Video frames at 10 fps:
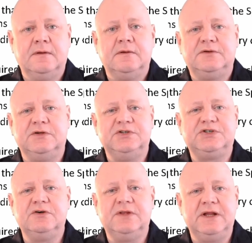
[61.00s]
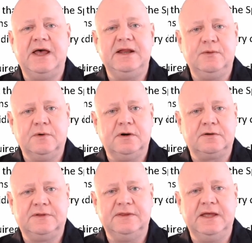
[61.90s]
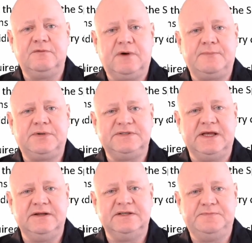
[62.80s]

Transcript: To ensure that any work that they represent as